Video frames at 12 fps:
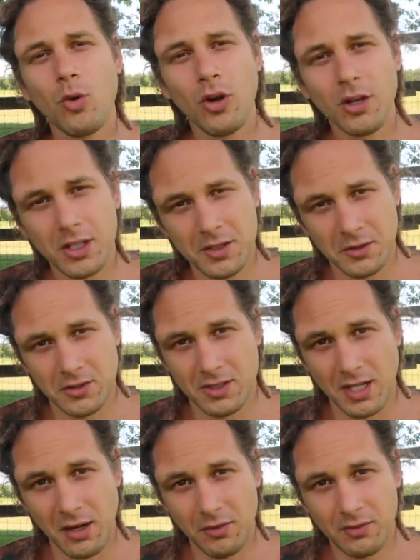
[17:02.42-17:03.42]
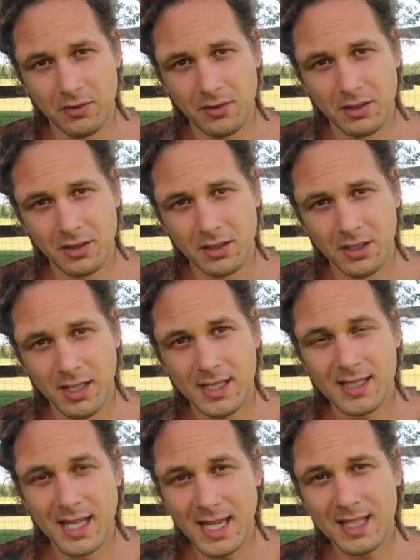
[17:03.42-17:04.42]
overwork
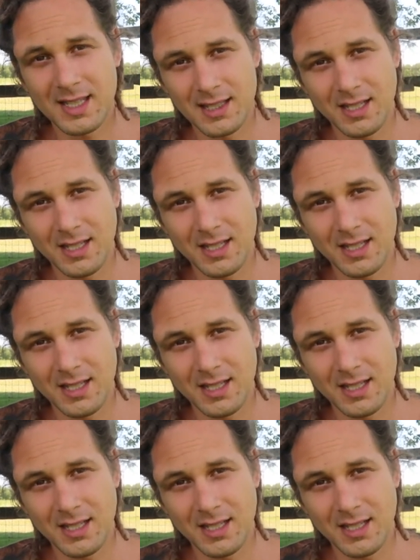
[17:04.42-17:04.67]
yourself. Take the